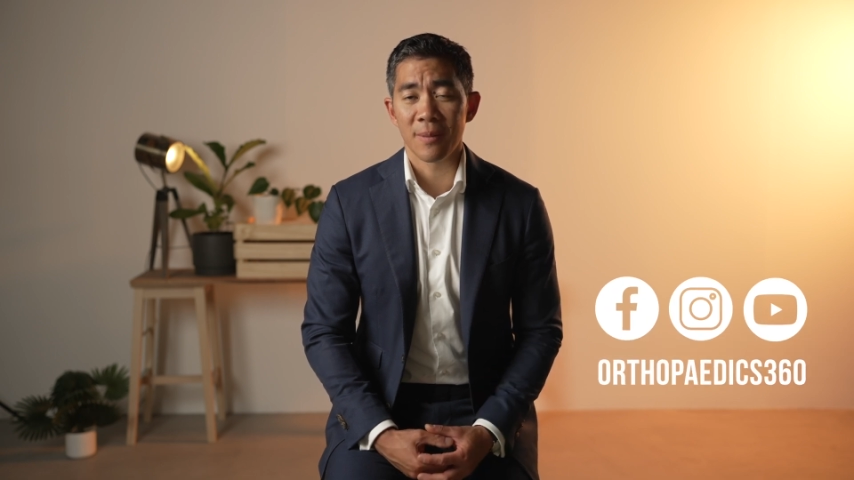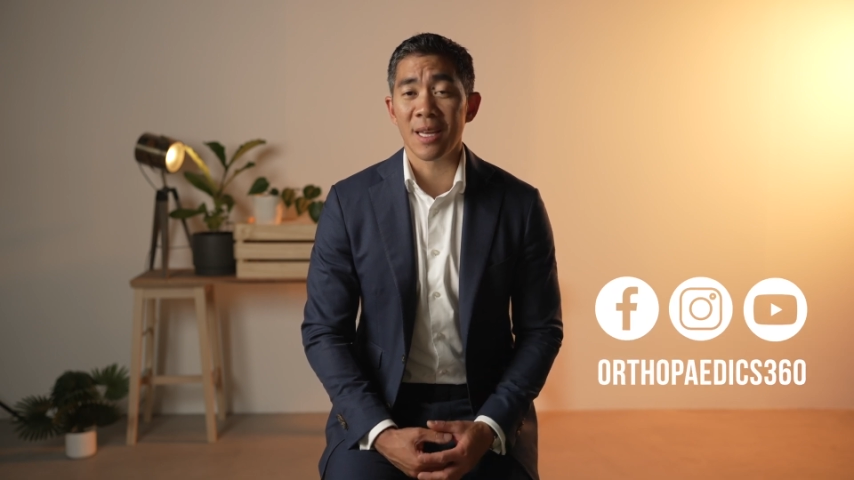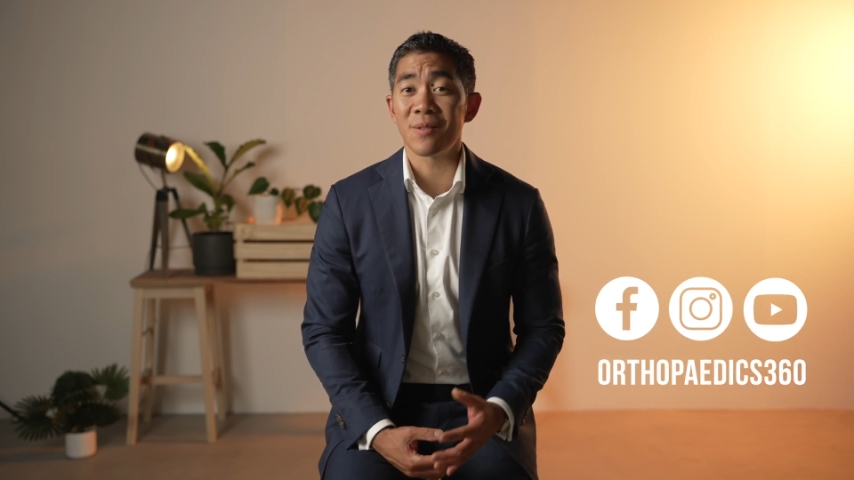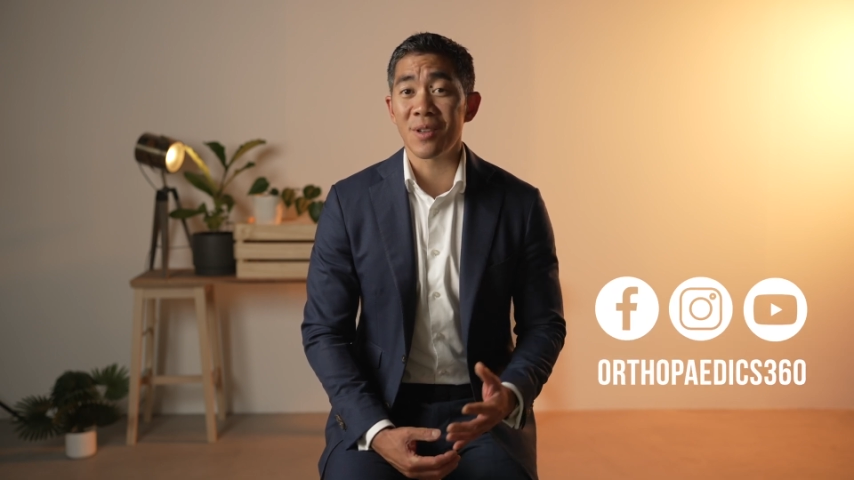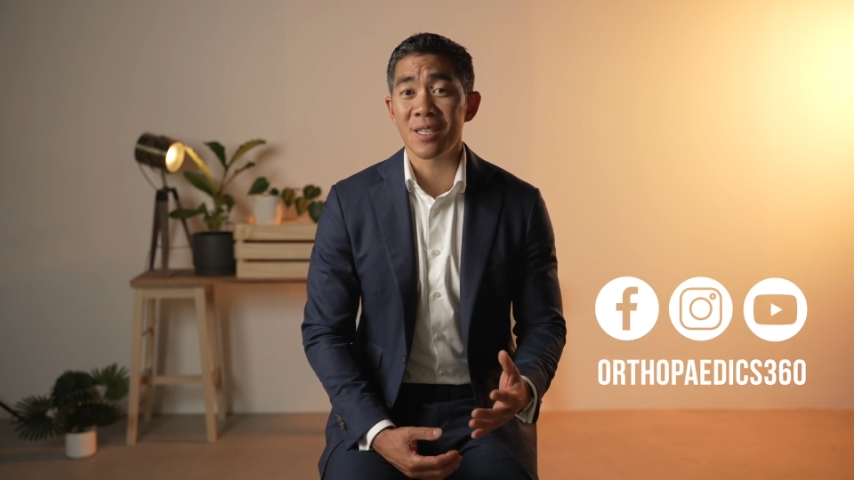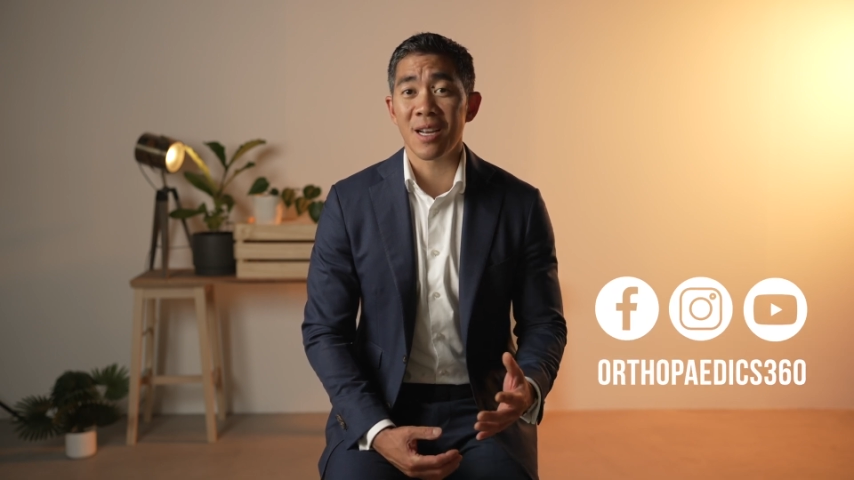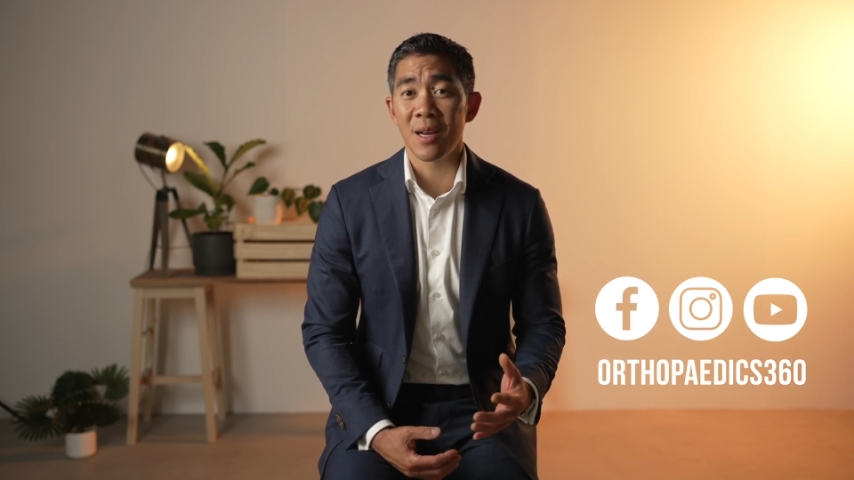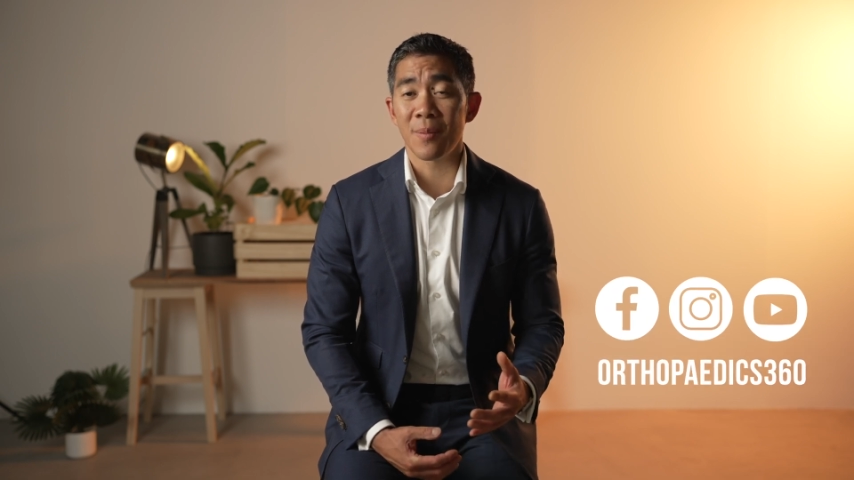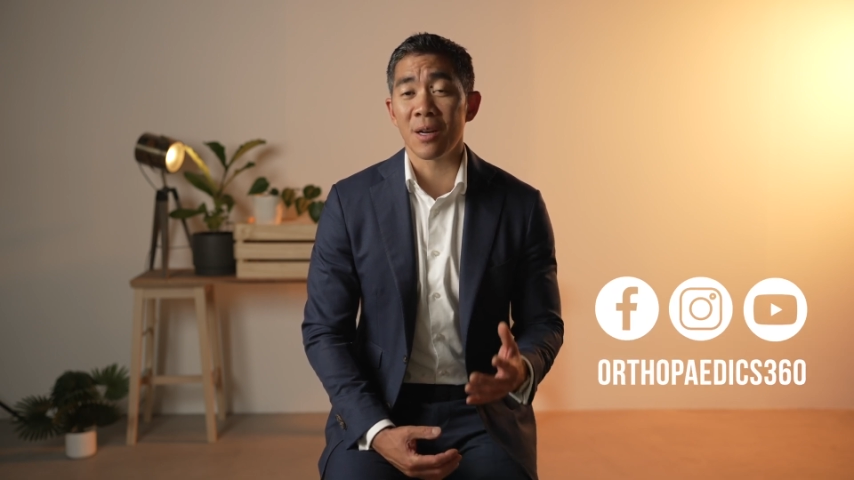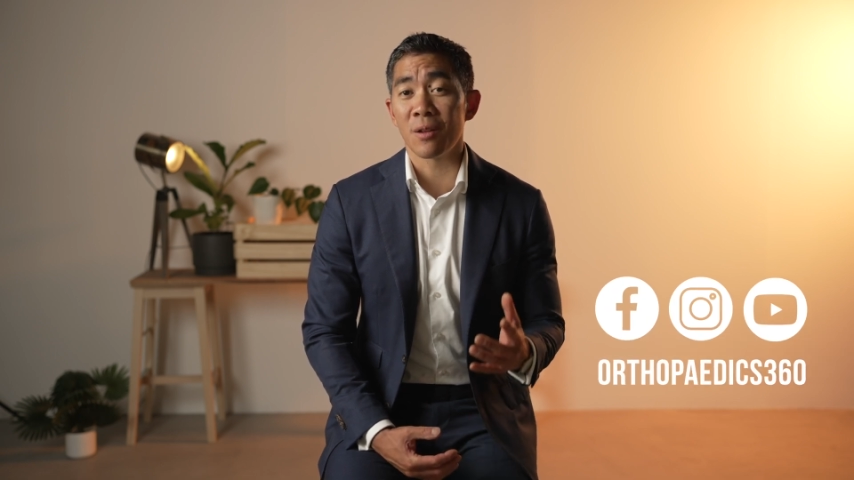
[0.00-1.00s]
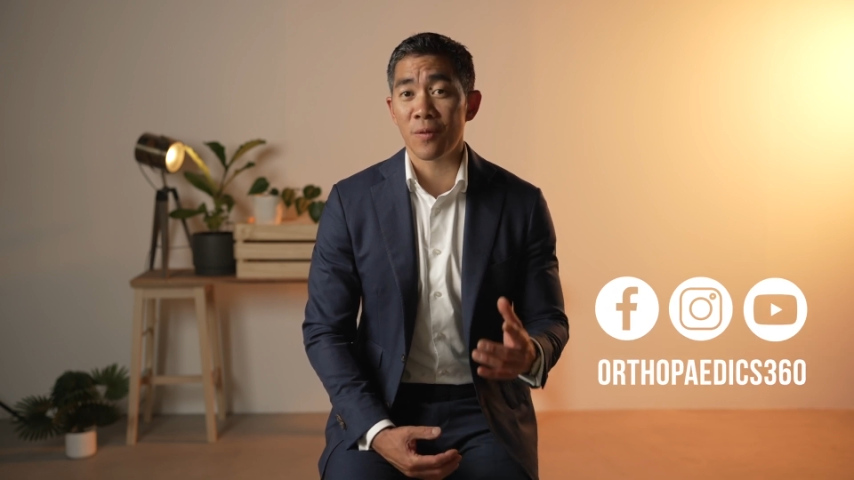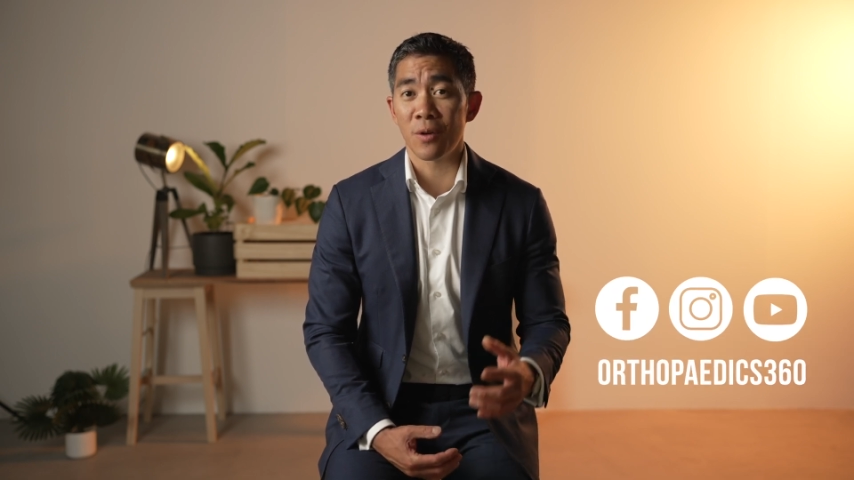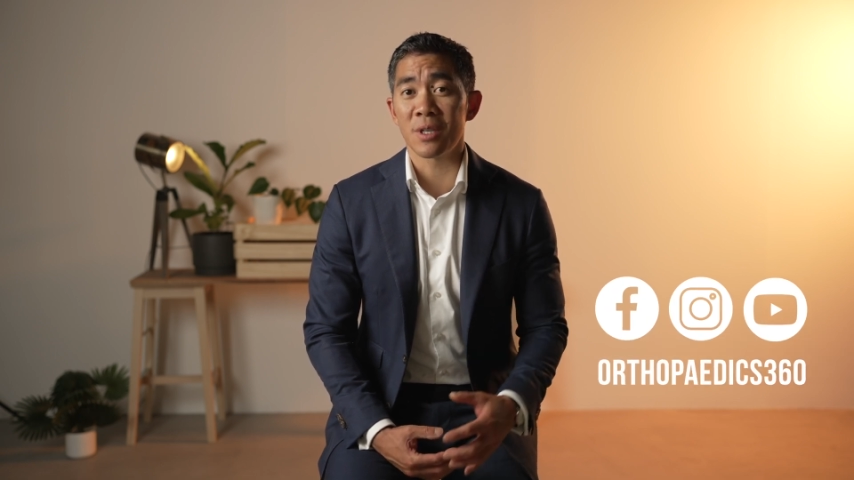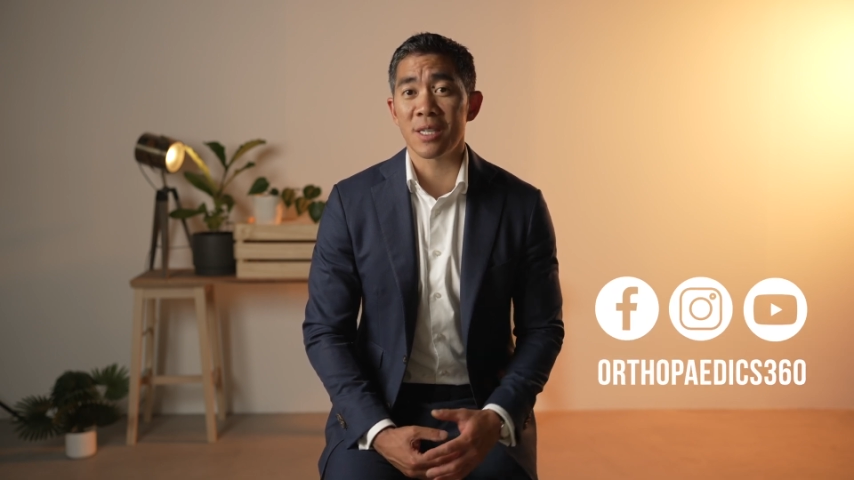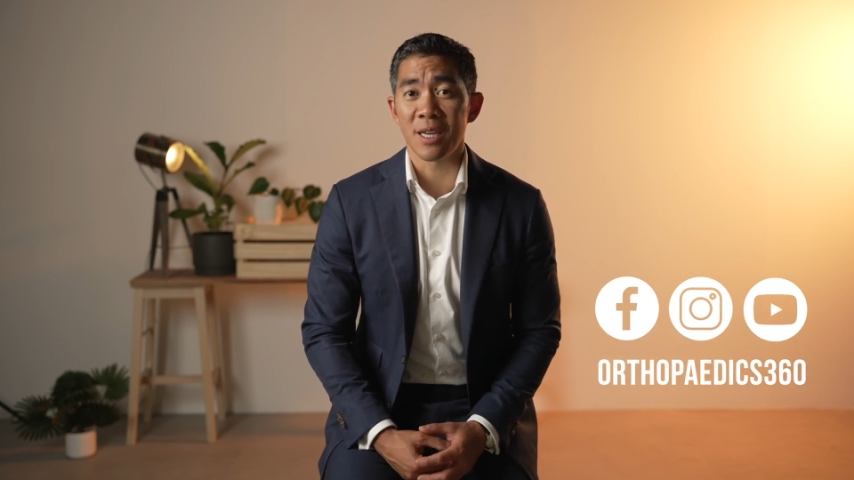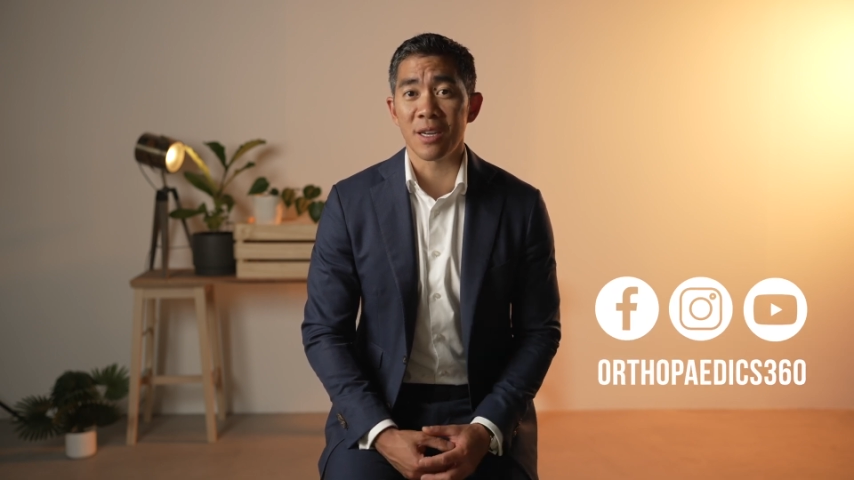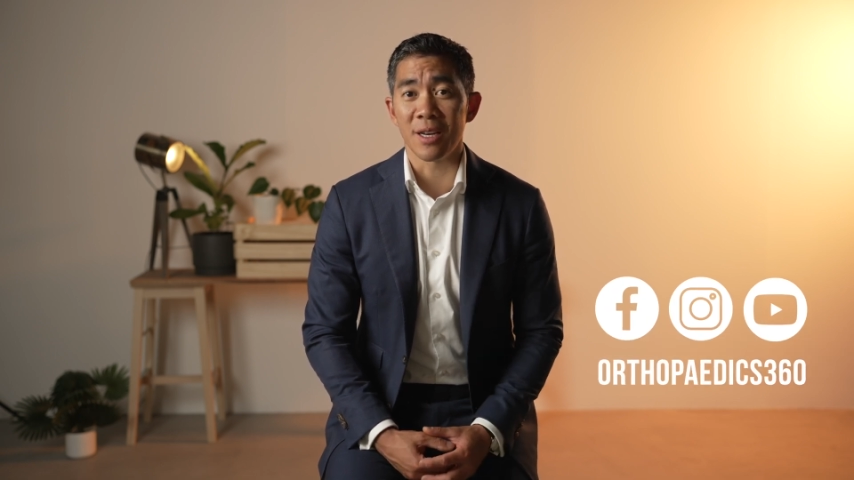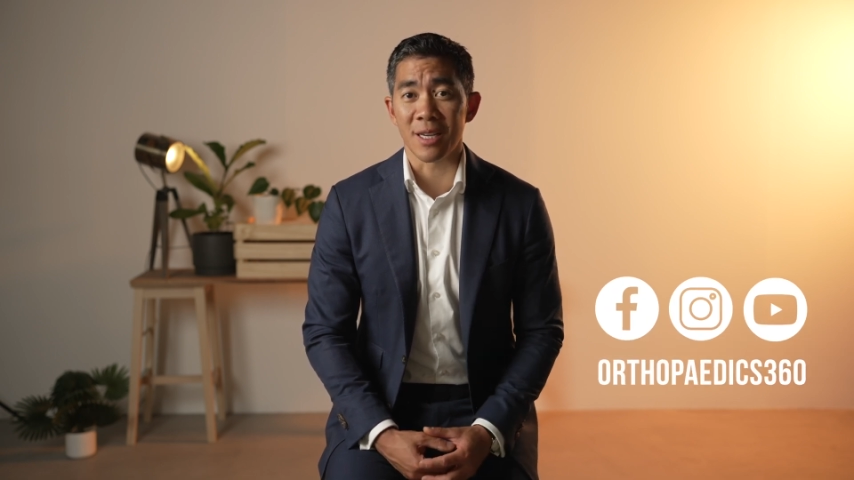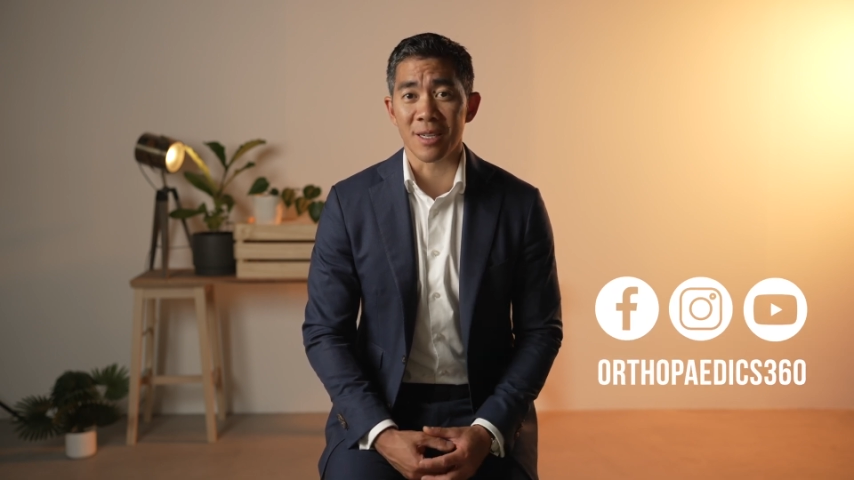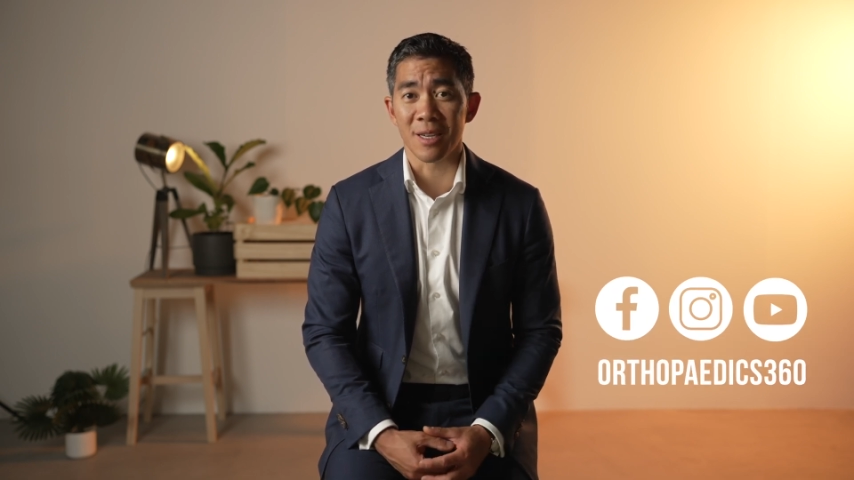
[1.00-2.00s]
Thanks for your time, and I look forward to seeing you next